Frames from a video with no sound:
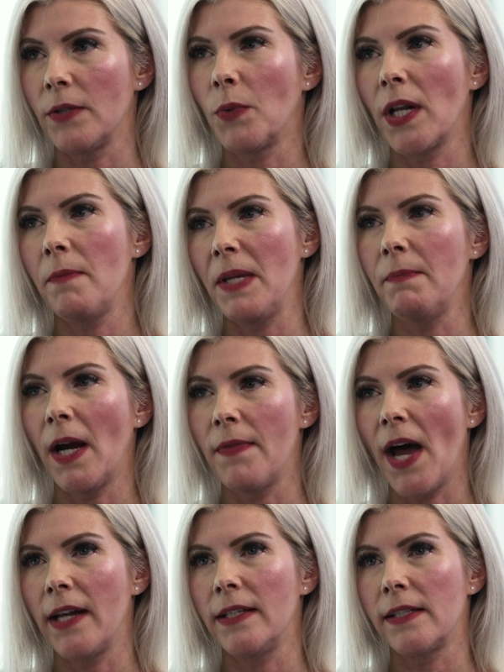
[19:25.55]
And what I mean by
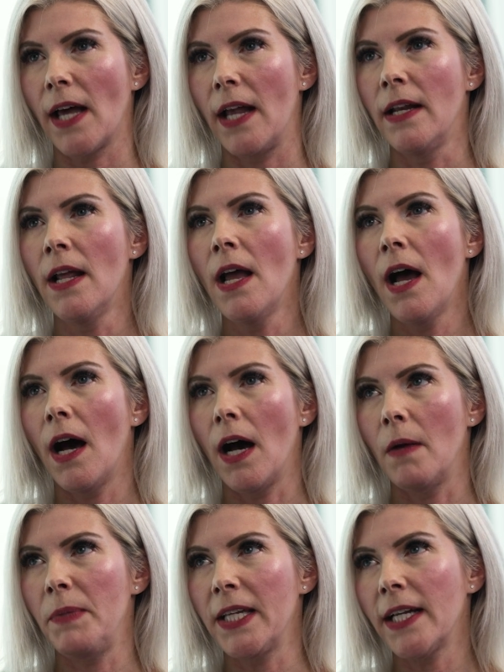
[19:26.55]
that is that
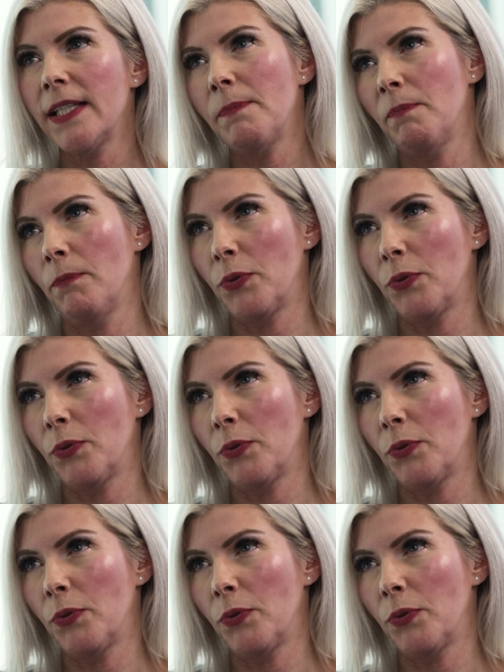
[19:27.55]
because